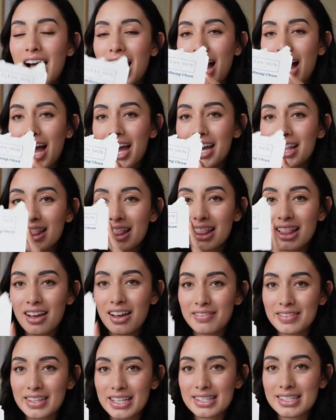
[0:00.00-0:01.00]
I
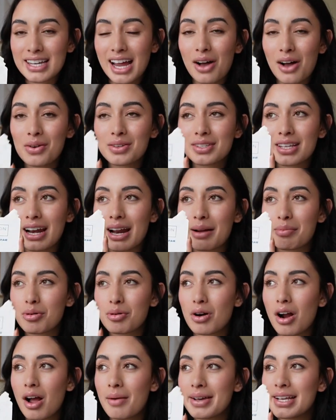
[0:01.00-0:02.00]
love these towels, and I
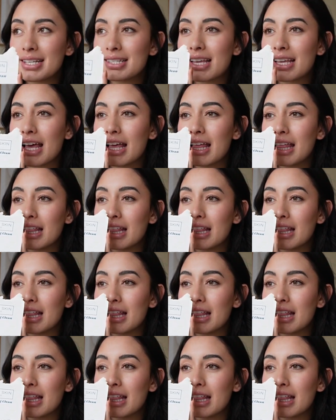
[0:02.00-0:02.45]
promise